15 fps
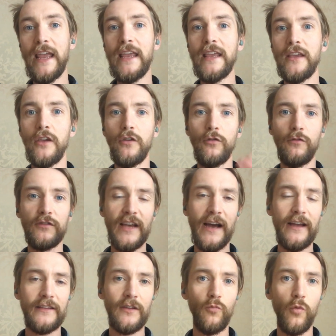EU
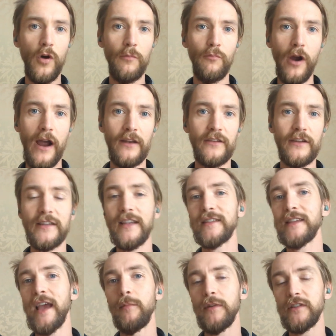size in one brand, it's the
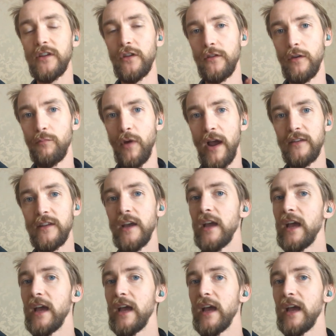same as another brand.